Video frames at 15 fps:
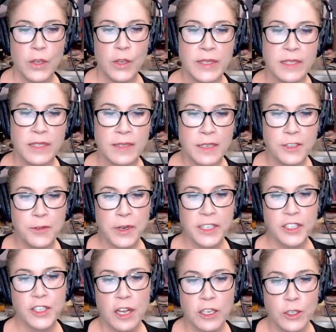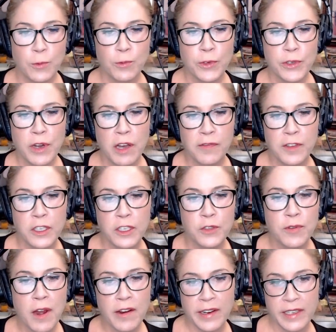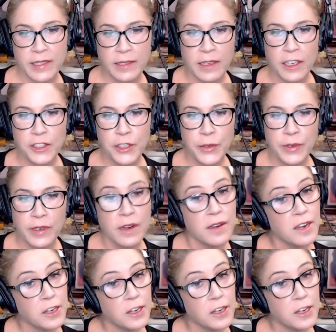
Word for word: U.S. District Judge Rudolph Contreras issued an